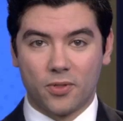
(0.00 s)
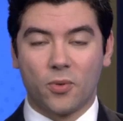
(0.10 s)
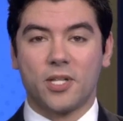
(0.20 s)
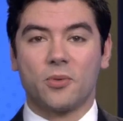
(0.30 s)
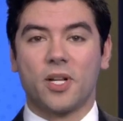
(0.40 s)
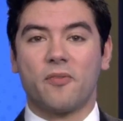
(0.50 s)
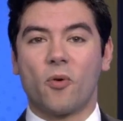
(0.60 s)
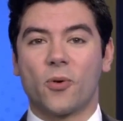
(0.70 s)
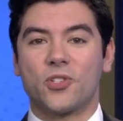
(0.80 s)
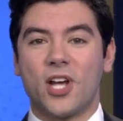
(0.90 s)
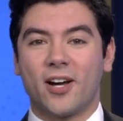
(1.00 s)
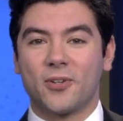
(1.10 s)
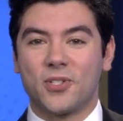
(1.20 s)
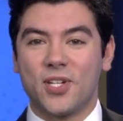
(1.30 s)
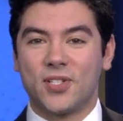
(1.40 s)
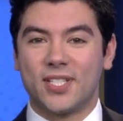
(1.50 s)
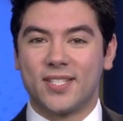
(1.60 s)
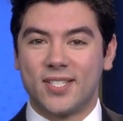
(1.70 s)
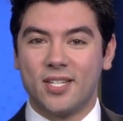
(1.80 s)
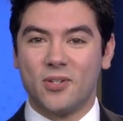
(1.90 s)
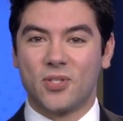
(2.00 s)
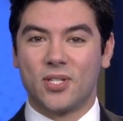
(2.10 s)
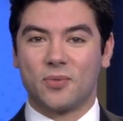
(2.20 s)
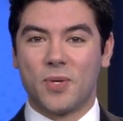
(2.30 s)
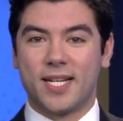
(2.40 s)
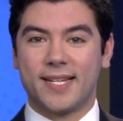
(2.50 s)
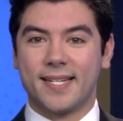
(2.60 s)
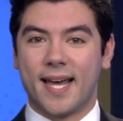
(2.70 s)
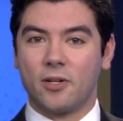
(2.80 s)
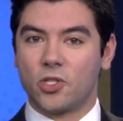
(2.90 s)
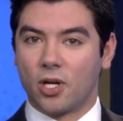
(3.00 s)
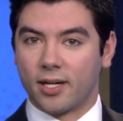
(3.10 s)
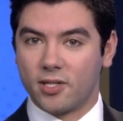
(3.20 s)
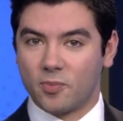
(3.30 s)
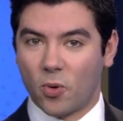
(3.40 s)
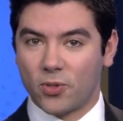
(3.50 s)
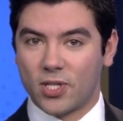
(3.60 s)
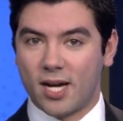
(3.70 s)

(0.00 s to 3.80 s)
2024 soccer season continues this weekend at Shawnee Sports